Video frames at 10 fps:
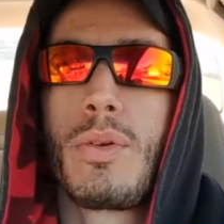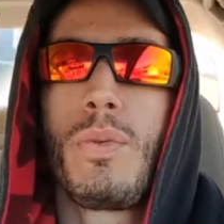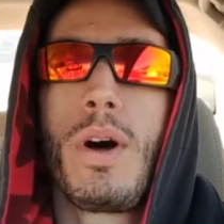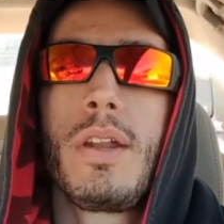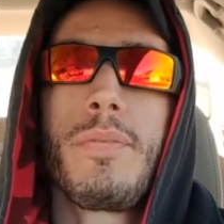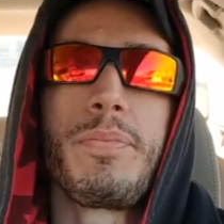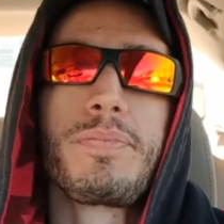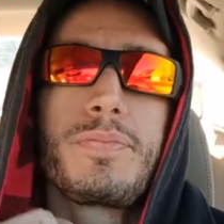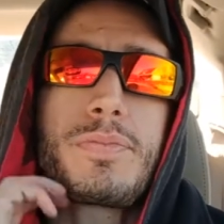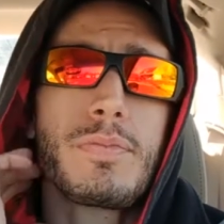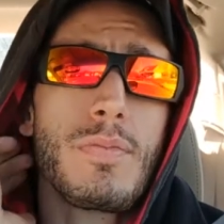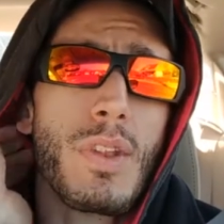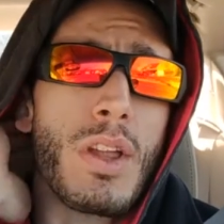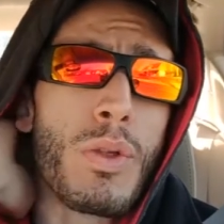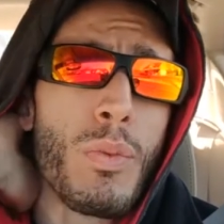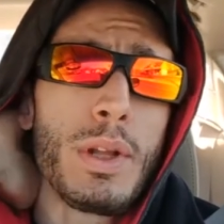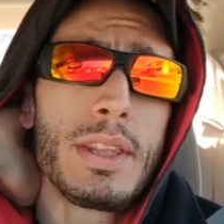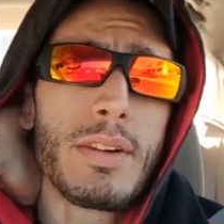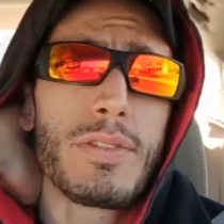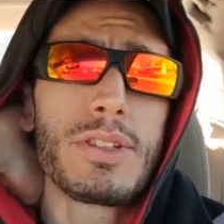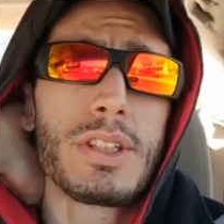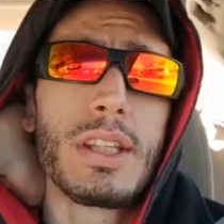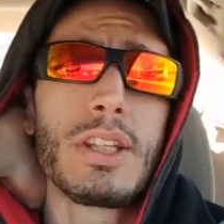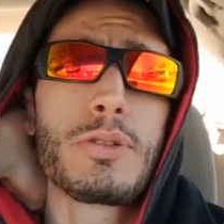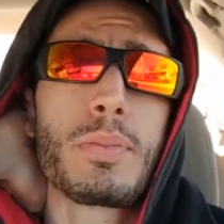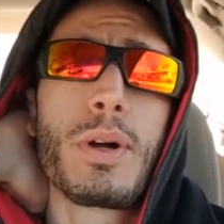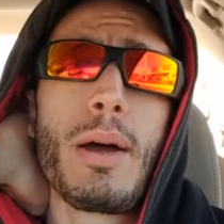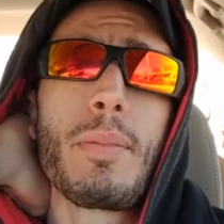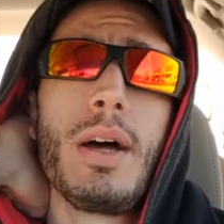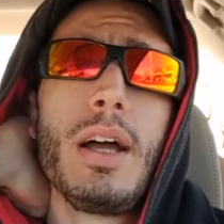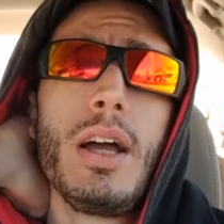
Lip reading: The one difference in this prep,